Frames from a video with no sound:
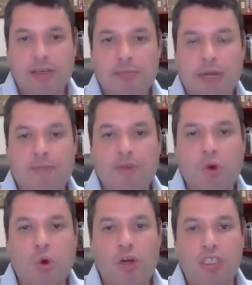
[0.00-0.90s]
But of
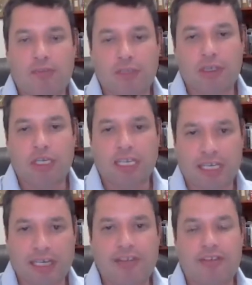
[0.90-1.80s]
course, if you look at
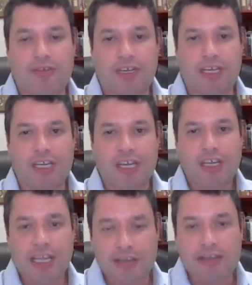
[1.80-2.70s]
history,
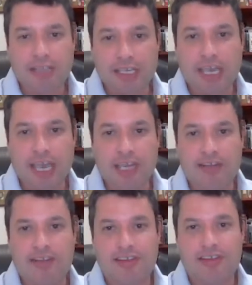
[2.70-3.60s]
it isn't the case.